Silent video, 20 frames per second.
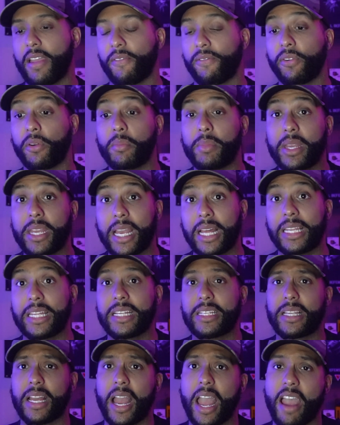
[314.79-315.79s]
For me, at
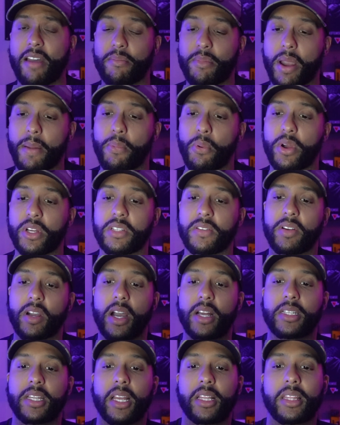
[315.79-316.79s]
least, I have my points of
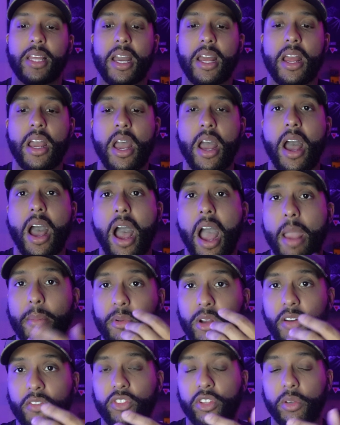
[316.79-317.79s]
contact that I'm
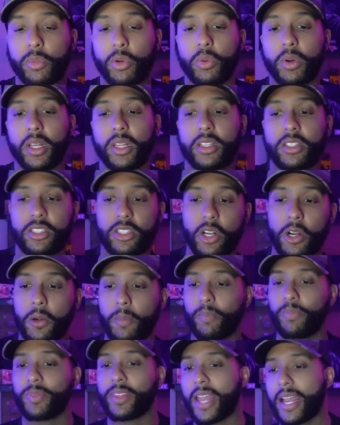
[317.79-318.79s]
comfortable with.
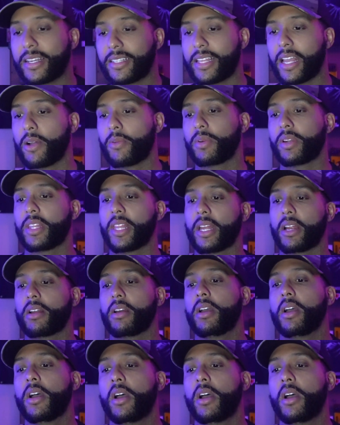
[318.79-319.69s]
So that's that one there.